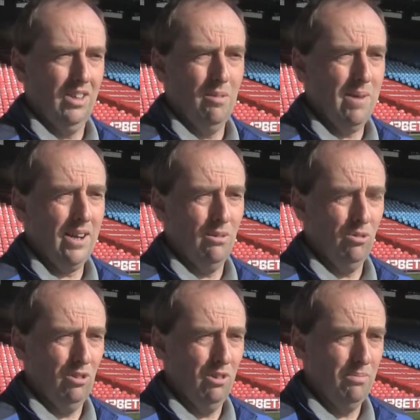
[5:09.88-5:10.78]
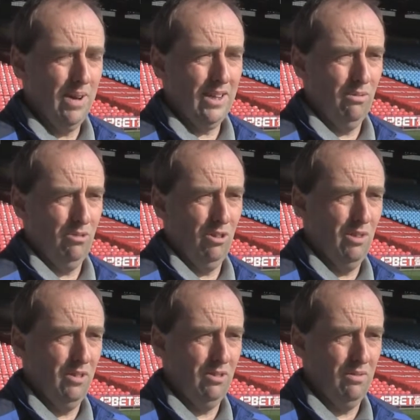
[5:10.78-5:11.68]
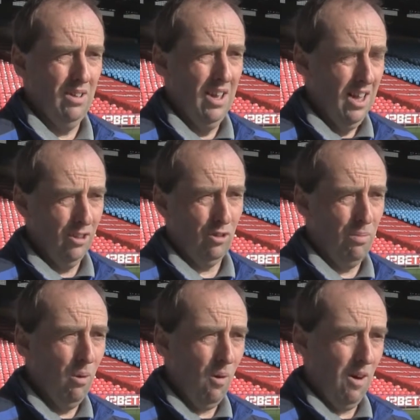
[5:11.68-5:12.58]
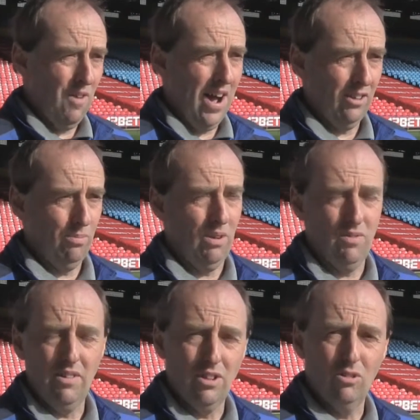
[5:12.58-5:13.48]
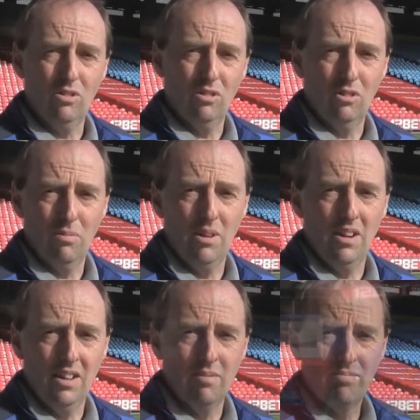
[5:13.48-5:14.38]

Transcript: think the backup service, the support I've had has been very good since I've been here.